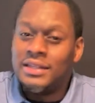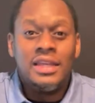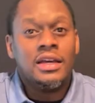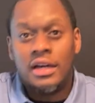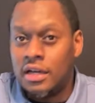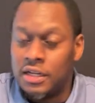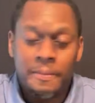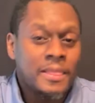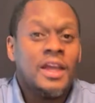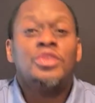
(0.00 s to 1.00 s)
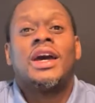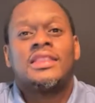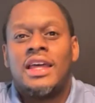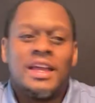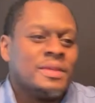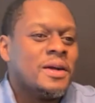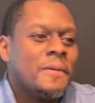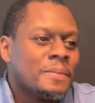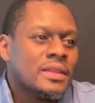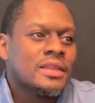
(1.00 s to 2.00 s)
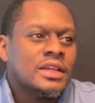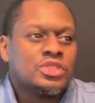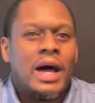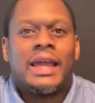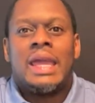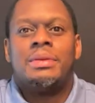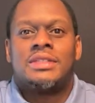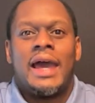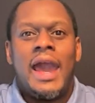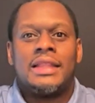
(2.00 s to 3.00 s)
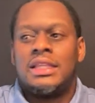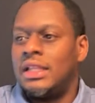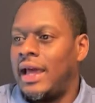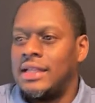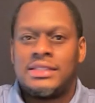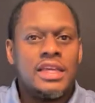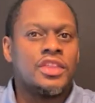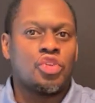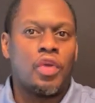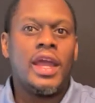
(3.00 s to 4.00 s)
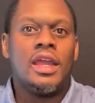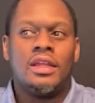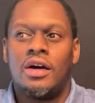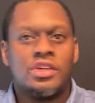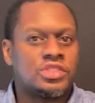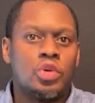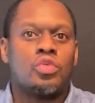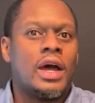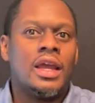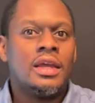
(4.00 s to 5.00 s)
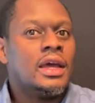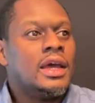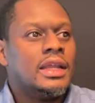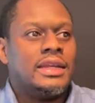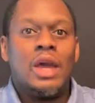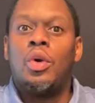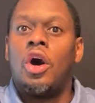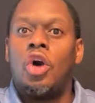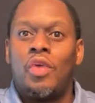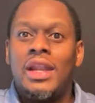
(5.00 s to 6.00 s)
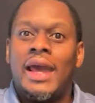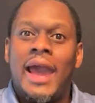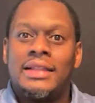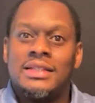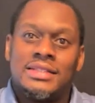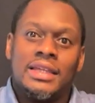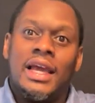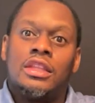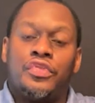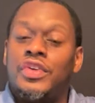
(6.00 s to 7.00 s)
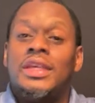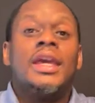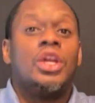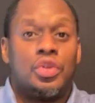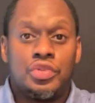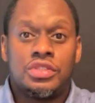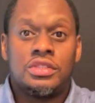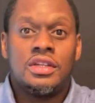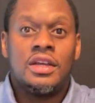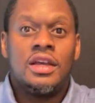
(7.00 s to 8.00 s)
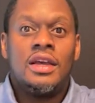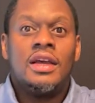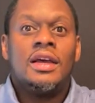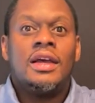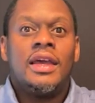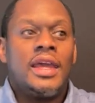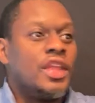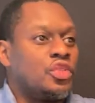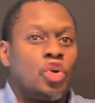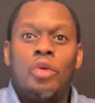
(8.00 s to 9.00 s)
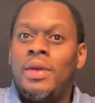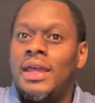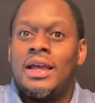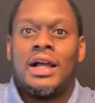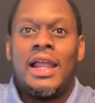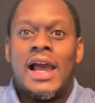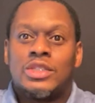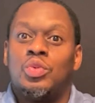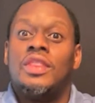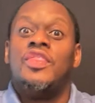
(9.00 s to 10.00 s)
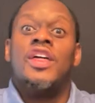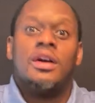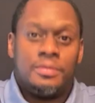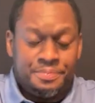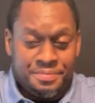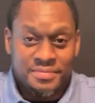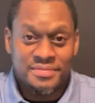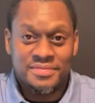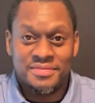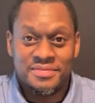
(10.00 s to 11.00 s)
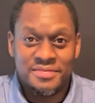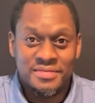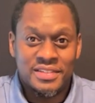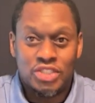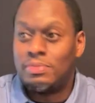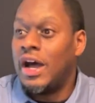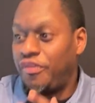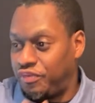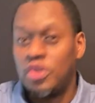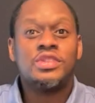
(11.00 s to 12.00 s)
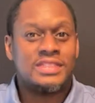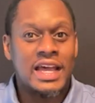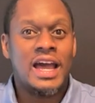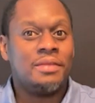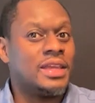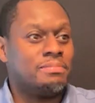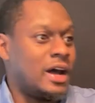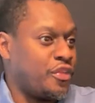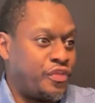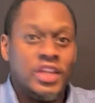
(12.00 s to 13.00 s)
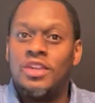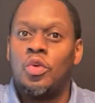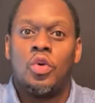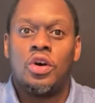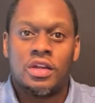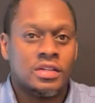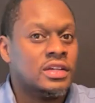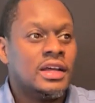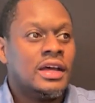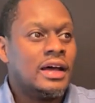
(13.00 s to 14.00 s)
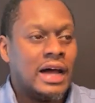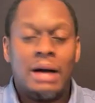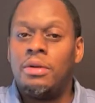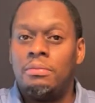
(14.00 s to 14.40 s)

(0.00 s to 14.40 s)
You got to think. So I came into acting in like 10th grade or so, right? They were already acting together for years. He threw me in class with them. So my first time getting my feet in the water, I'm